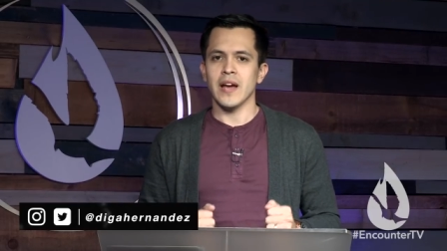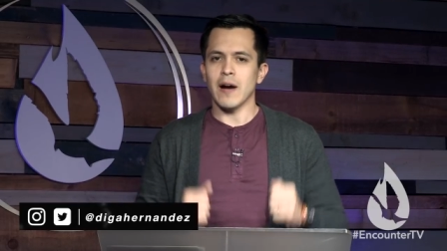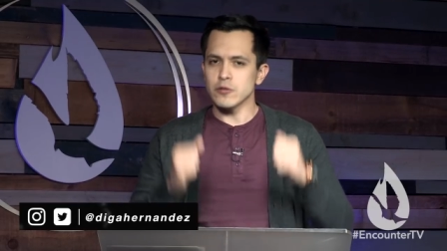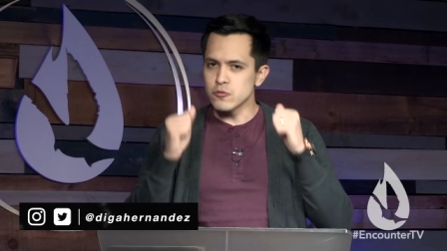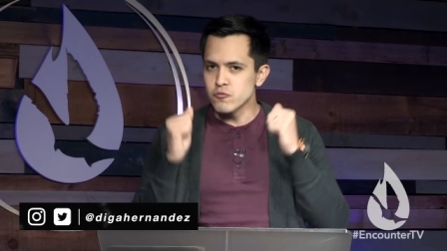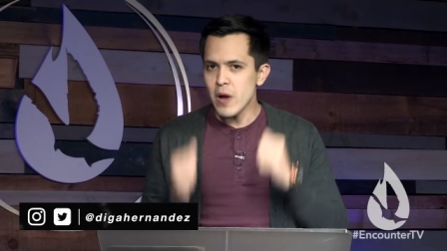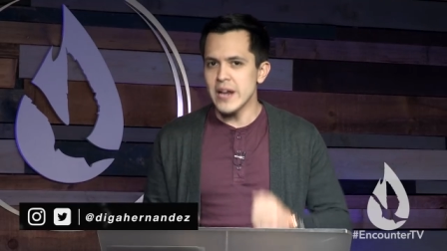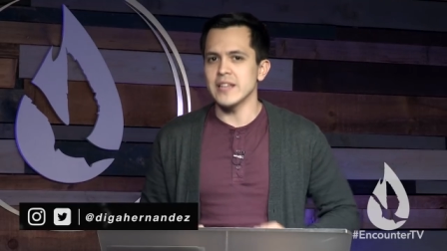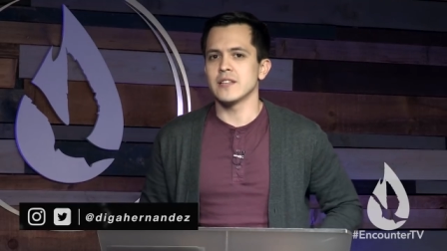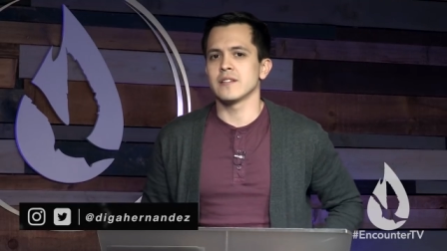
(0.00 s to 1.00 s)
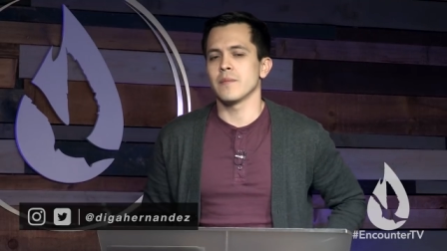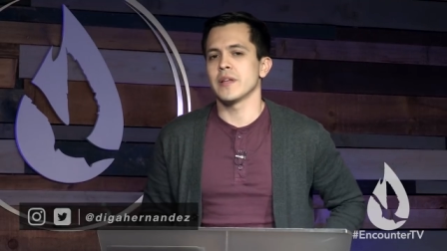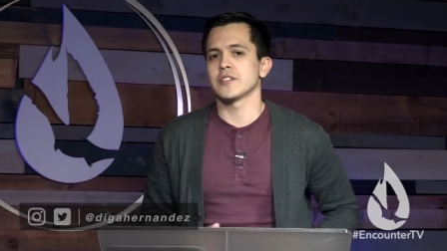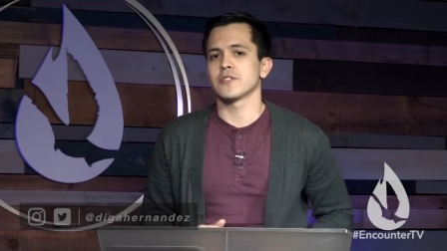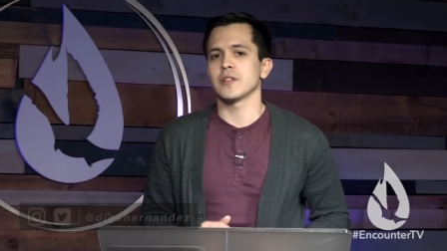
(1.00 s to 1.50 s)
I was ready to
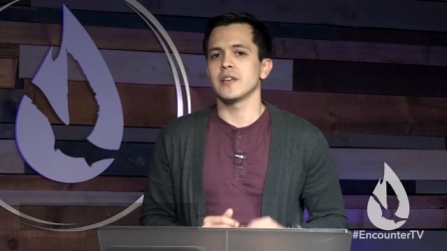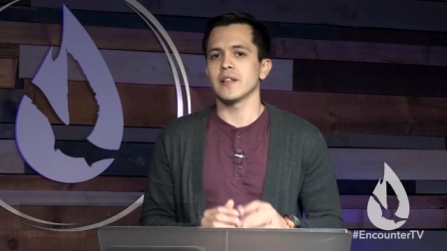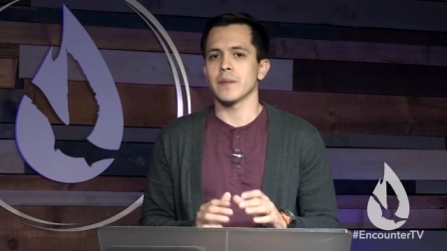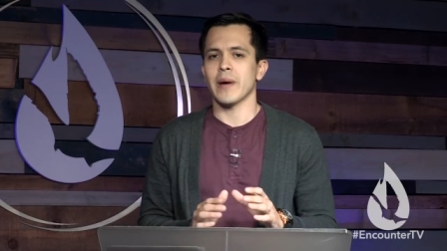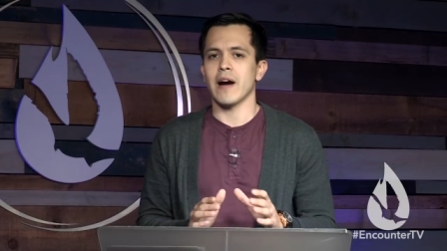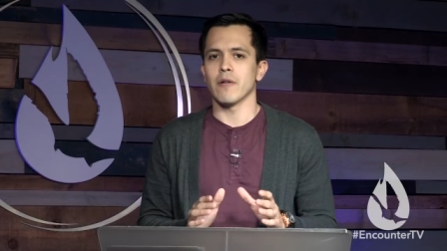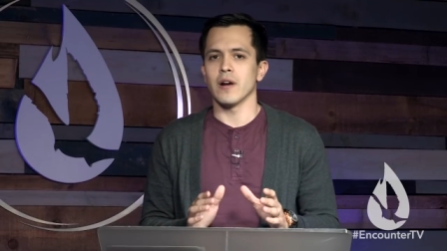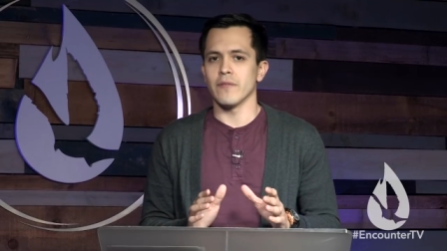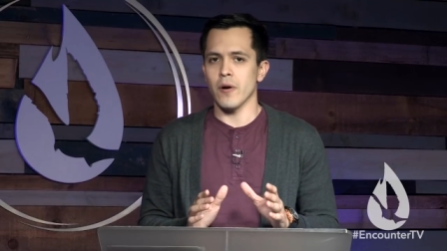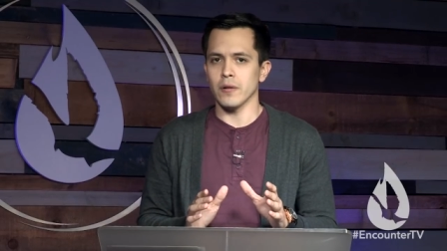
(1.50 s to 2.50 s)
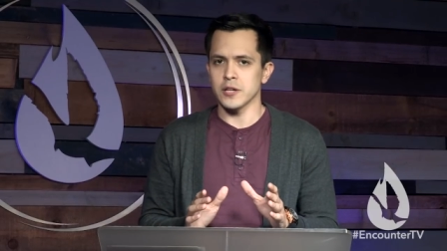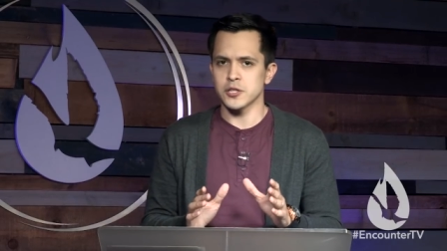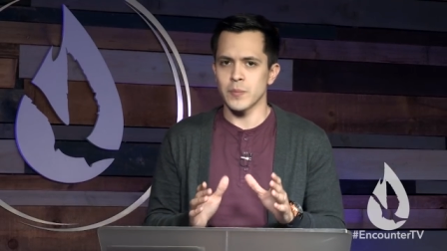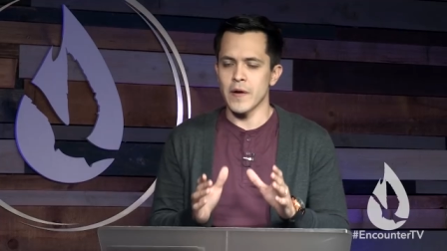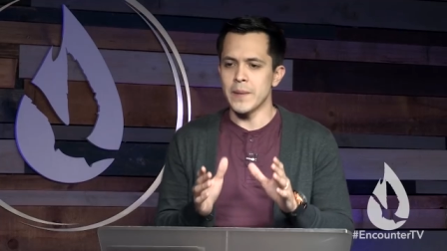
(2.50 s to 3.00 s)
minister the healing power of the Holy
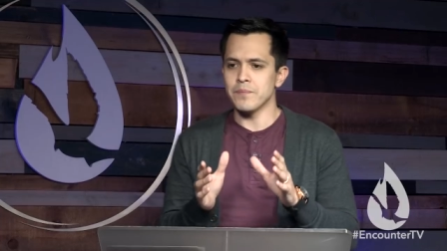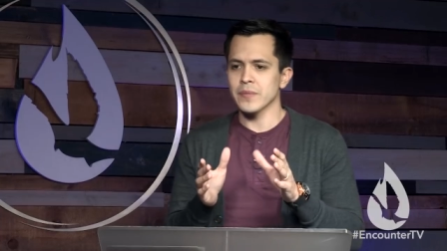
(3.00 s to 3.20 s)
Spirit.